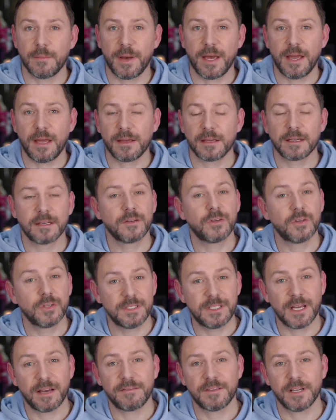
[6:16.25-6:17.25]
back could
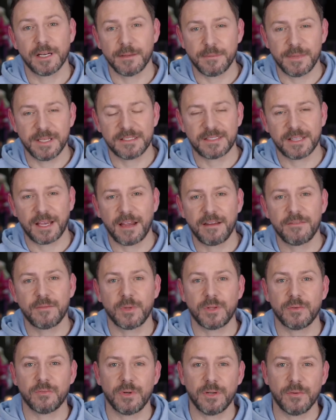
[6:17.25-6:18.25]
definitely be saved
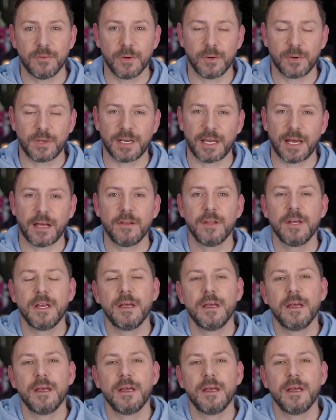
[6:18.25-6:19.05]
with a root canal